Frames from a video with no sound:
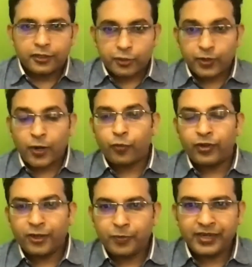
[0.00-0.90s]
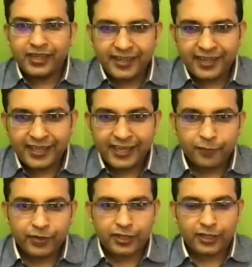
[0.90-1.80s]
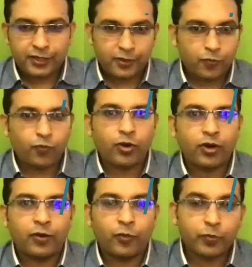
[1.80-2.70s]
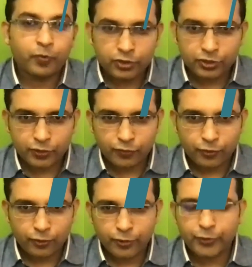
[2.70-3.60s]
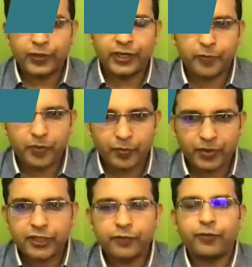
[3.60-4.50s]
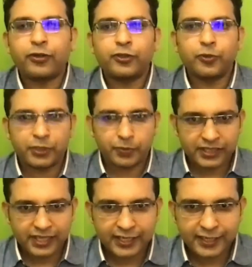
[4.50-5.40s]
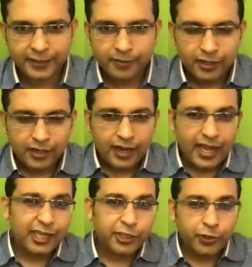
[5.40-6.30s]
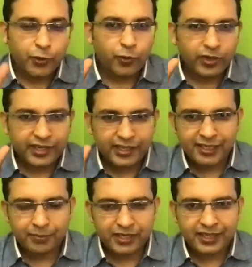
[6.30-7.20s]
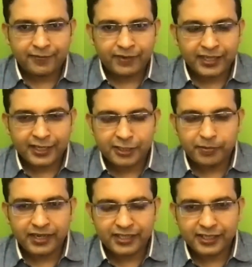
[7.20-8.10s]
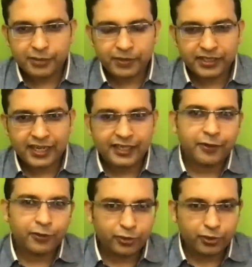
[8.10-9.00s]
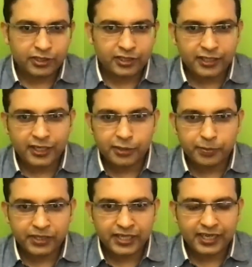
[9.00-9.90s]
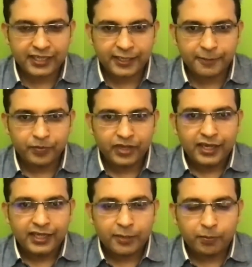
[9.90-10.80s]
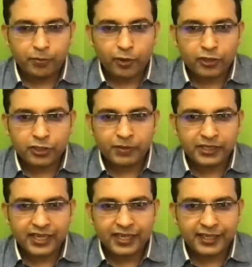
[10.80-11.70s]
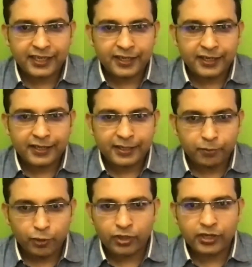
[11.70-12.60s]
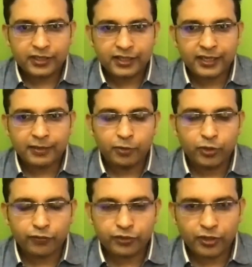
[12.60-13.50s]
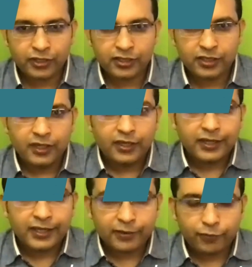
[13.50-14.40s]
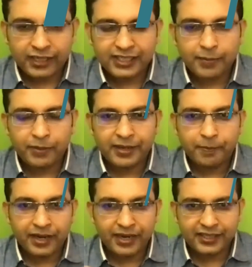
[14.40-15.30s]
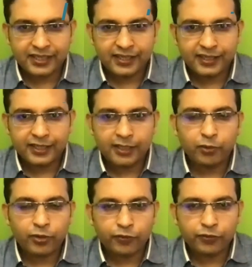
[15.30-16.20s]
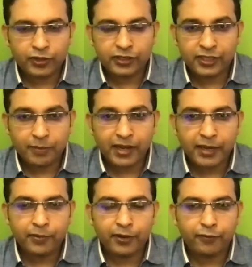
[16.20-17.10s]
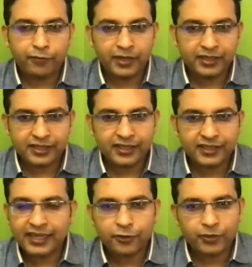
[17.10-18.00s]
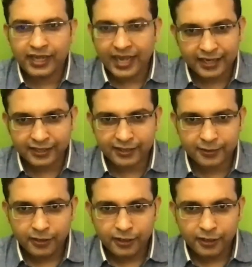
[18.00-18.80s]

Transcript: So now we will be dealing with what books to follow during your preparation for super specialty. As you know, each subject, whether it's medicine specialty or surgical specialty, the broad specialty book, the book of choice, For example, in medicine, the book of choice, the Bible of medicine is actually Harrison.